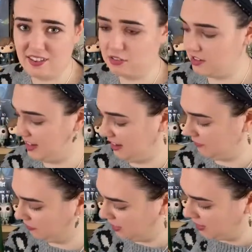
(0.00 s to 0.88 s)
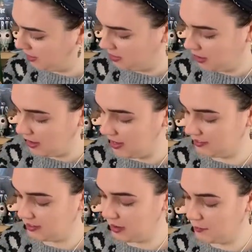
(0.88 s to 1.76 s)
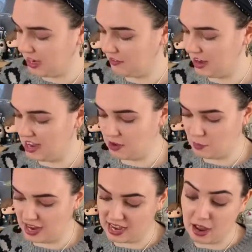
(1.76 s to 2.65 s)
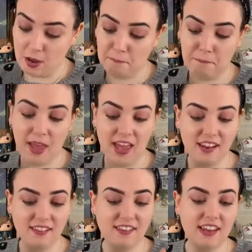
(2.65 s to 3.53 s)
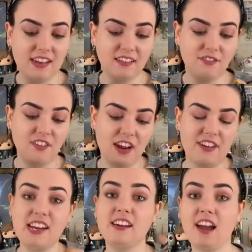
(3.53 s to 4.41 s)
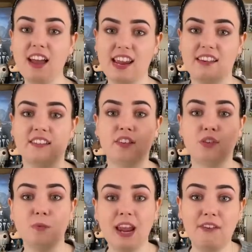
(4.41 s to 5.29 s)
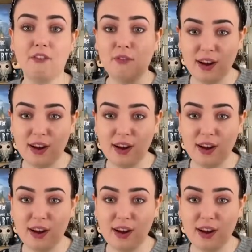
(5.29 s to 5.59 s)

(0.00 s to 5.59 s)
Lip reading: Oh dear. It's coming out anyway, but it's very nice. So we have a